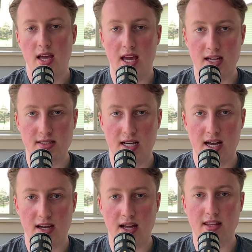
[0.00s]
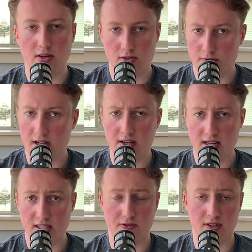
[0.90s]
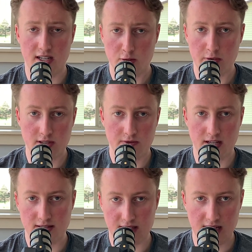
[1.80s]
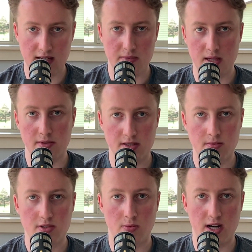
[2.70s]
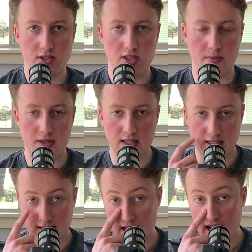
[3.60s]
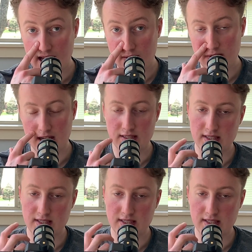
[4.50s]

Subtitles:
And I think it was very nice for a lot of sports fans to kind of be able to watch something that's live that,